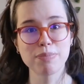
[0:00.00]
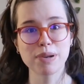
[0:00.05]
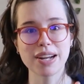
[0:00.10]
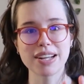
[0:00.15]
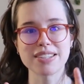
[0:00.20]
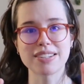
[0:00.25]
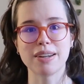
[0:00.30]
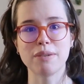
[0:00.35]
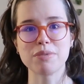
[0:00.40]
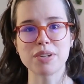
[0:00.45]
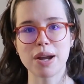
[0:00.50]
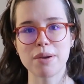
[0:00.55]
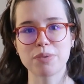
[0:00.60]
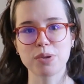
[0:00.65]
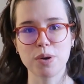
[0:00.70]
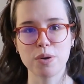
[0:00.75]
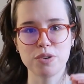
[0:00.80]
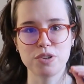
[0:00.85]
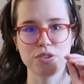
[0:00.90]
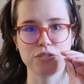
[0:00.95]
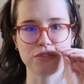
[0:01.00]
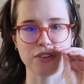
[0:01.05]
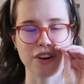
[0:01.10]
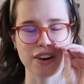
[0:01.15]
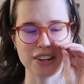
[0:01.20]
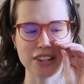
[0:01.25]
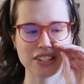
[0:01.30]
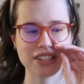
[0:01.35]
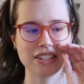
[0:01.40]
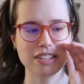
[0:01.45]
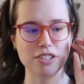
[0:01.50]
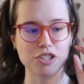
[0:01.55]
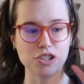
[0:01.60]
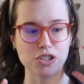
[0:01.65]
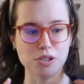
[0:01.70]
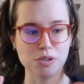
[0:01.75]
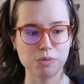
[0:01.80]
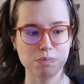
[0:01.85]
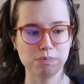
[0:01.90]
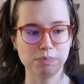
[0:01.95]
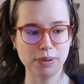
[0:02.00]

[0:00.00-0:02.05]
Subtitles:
but I sometimes go too far as to